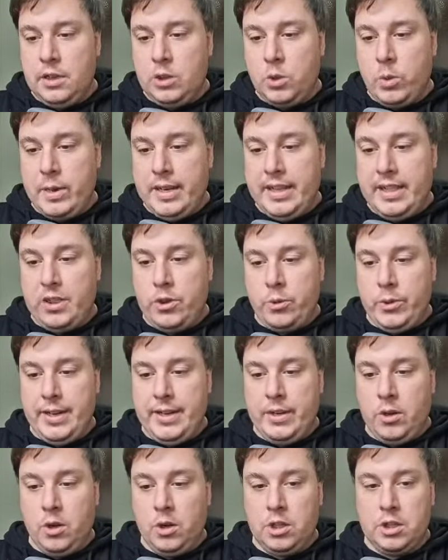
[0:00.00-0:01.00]

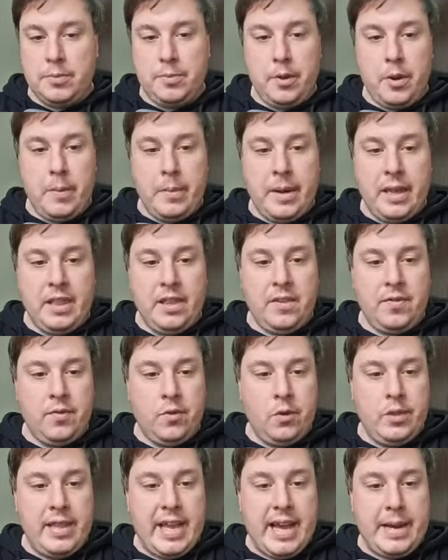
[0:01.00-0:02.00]
$23 per month
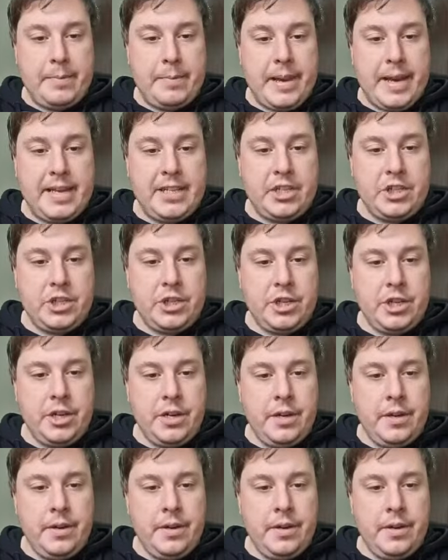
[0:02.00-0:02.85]
for that batch.